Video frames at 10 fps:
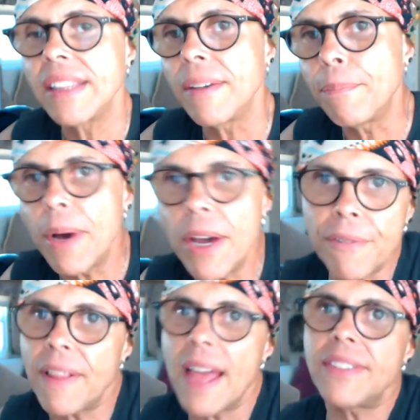the
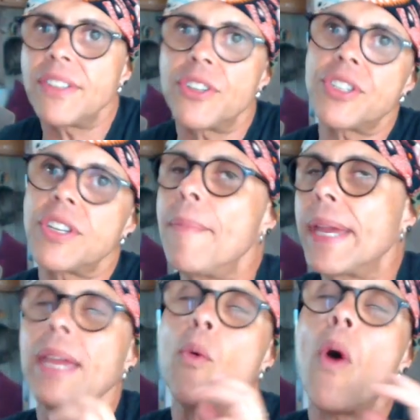butterflies in their
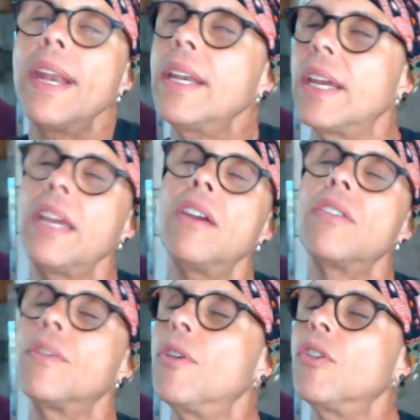stomach and wanting to hear
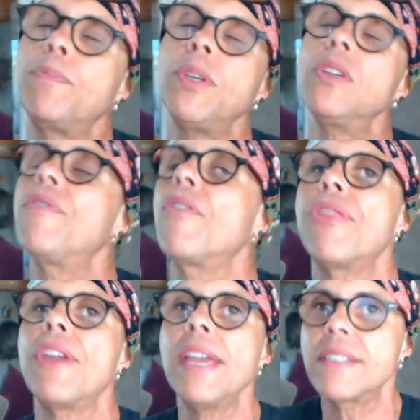the most beautiful
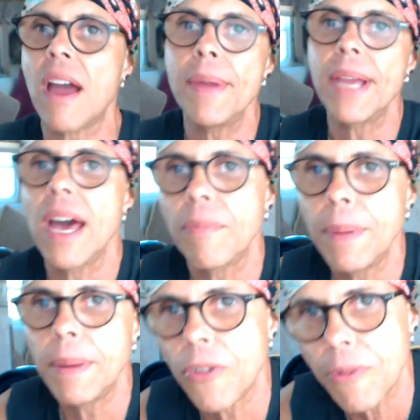things coming out of people's